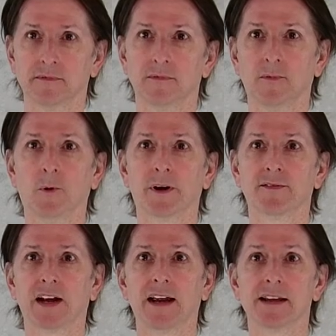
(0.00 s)
One of
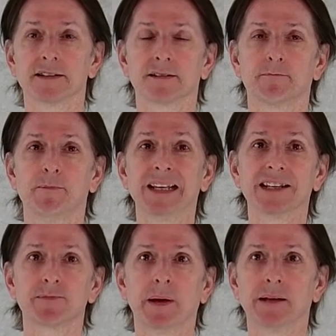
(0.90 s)
Taika's
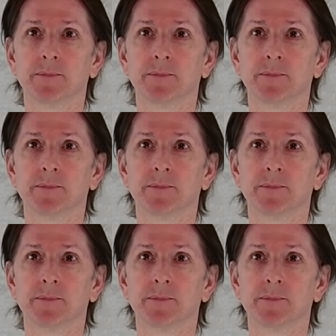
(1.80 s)
biggest pet